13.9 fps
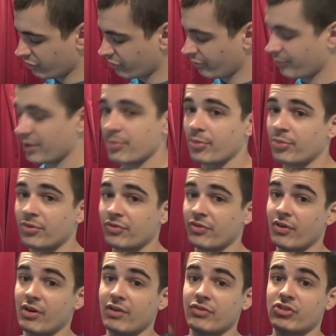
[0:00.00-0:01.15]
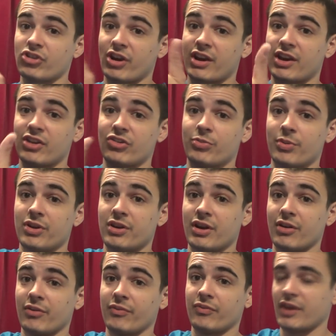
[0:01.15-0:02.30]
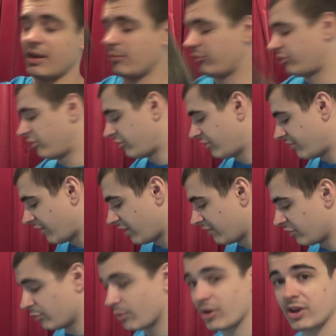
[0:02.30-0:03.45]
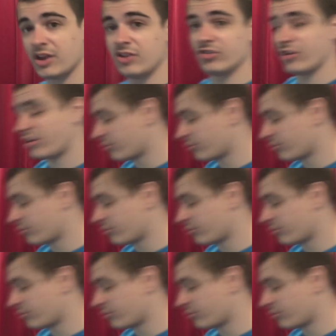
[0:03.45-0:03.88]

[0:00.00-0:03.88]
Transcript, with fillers: Some people prefer other jackets, but you know, the M65 is what it is, and